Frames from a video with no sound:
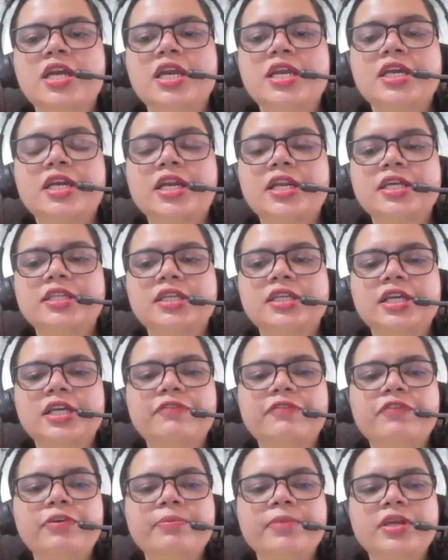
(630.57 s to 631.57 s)

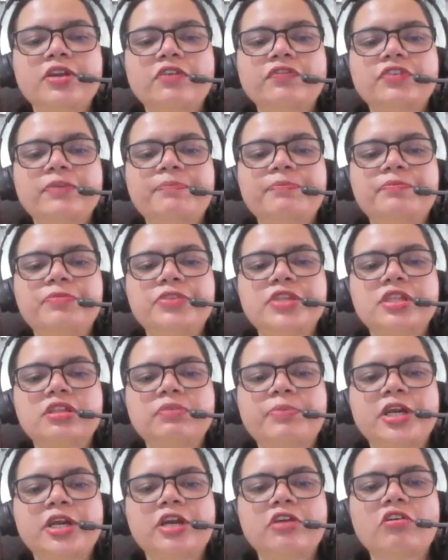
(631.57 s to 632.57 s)
Increasingly, women of this
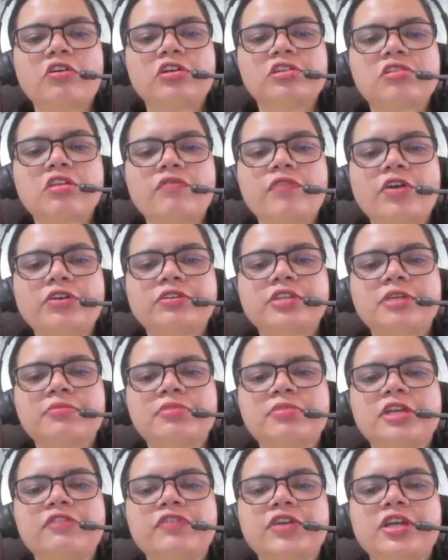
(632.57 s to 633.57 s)
period also found
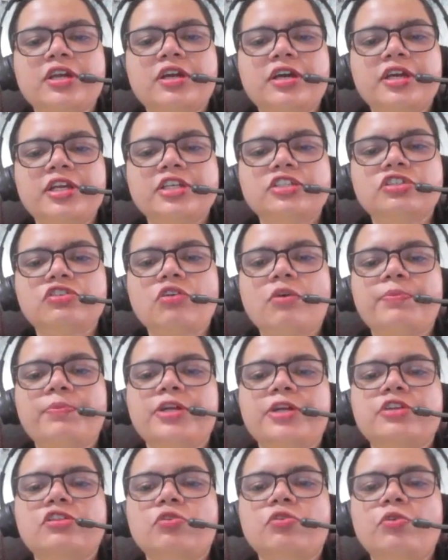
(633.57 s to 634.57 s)
themselves encouraged to
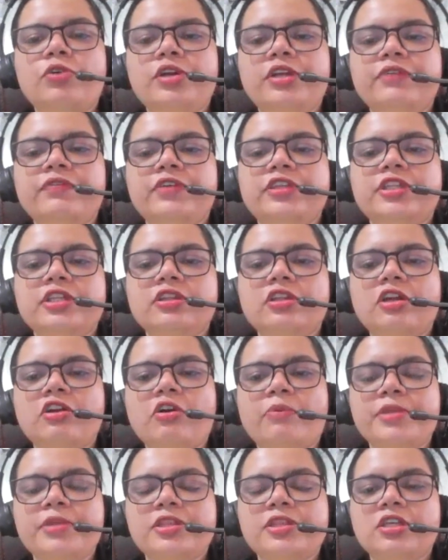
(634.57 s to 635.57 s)
operate solely within the
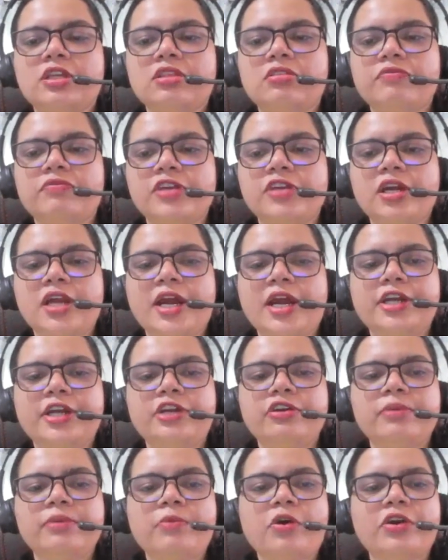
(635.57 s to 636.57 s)
domestic sphere and
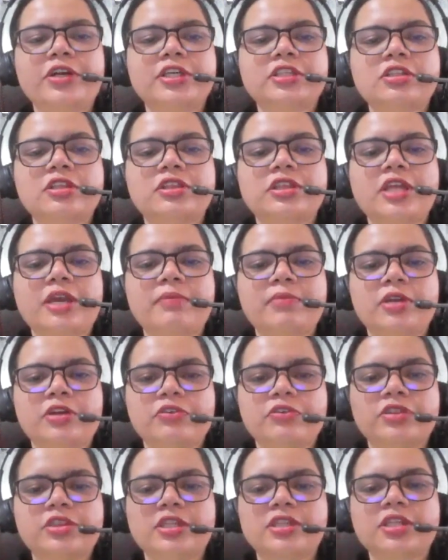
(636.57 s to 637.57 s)
to embody the same
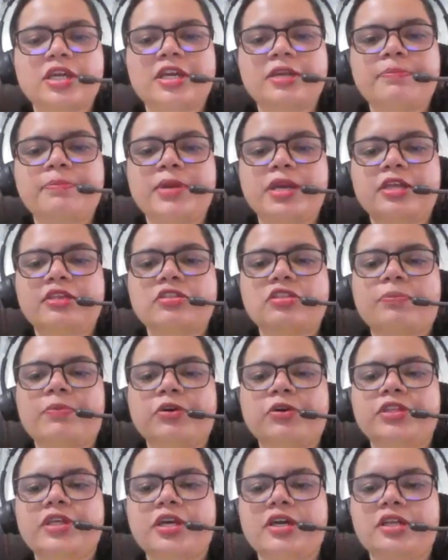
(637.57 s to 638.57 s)
innocence and dependence
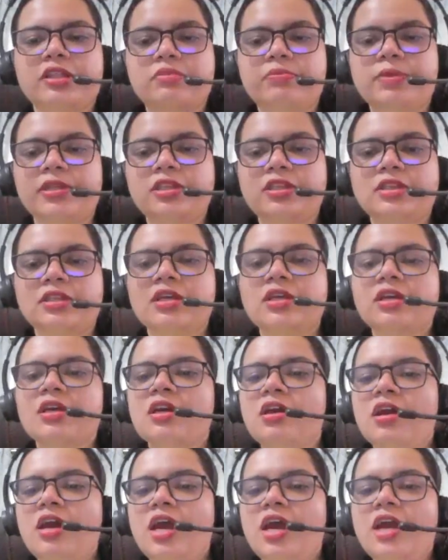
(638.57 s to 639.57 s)
upon their husband
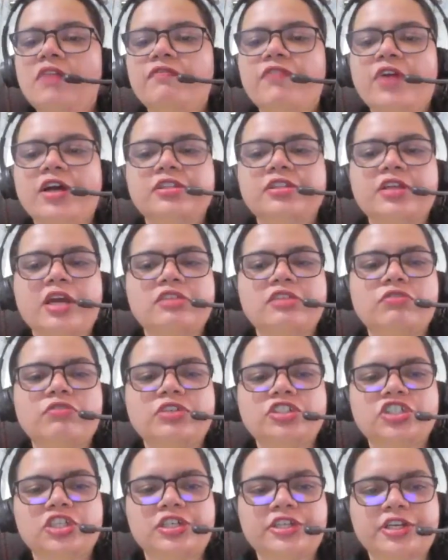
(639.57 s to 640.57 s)
and father as
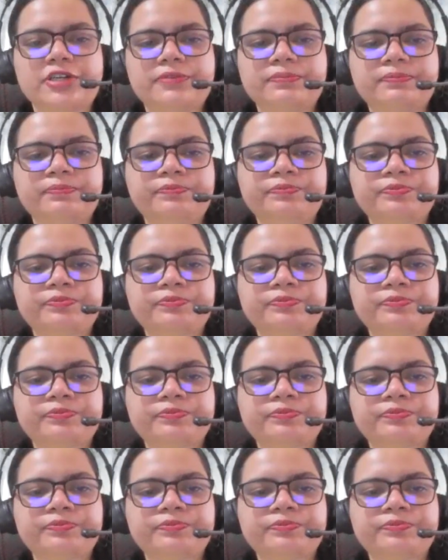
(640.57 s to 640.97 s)
would children.